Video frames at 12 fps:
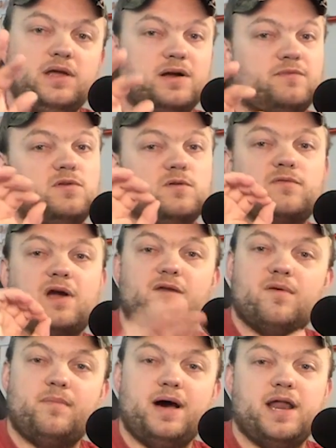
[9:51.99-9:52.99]
you're going to have to do it for
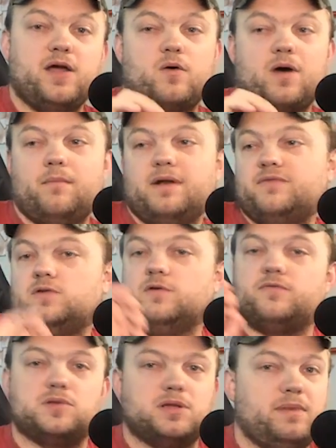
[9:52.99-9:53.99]
everybody, or I'm going to have to do
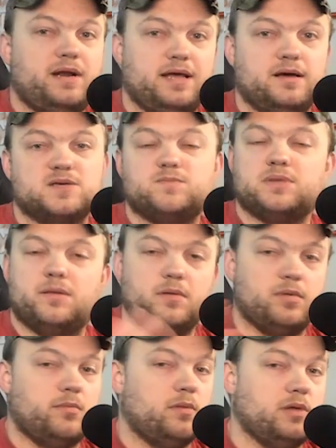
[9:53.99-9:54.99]
it for somebody else, blah, blah,
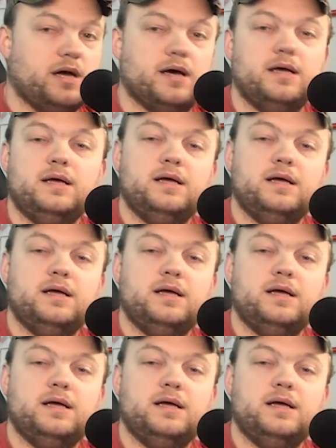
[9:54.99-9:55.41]
blah, blah, blah.